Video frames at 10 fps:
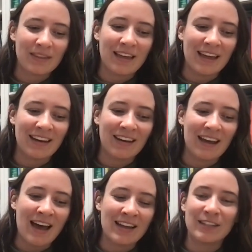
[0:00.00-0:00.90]
But then
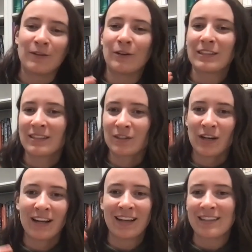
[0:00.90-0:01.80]
as folks
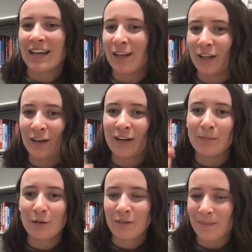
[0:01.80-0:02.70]
try to get tenure and
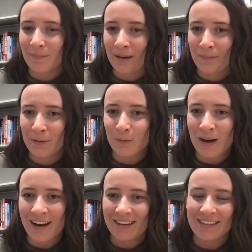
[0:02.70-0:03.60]
move up the
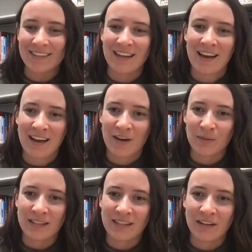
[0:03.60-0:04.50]
ranks,
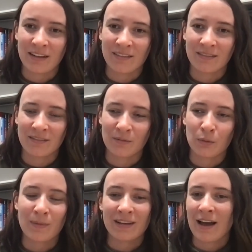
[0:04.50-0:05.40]
we see
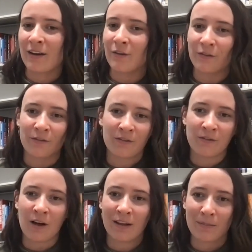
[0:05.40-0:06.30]
women kind of
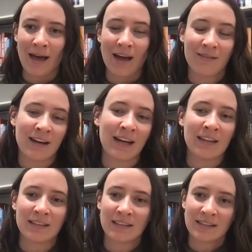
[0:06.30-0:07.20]
falling back, right? And
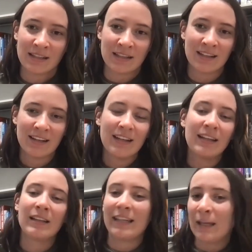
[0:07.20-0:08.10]
this is the
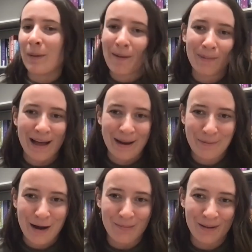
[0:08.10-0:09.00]
leaky pipeline
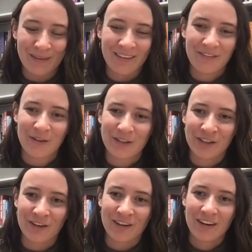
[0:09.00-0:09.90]
problem that folks
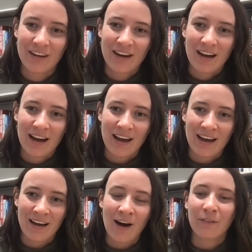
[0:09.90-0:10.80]
are
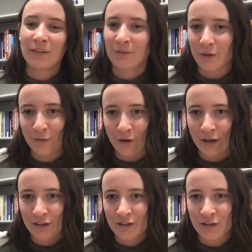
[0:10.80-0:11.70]
often
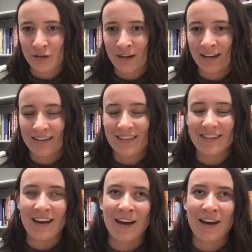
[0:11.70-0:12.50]
referring to. And,